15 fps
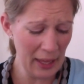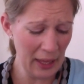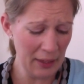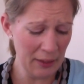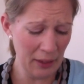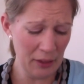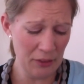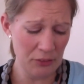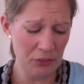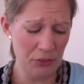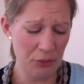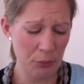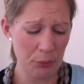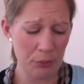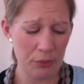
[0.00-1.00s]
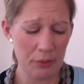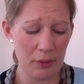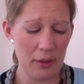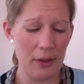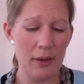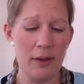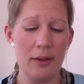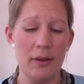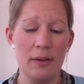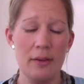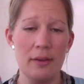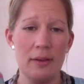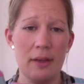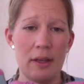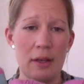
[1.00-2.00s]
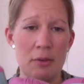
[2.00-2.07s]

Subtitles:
And I thought it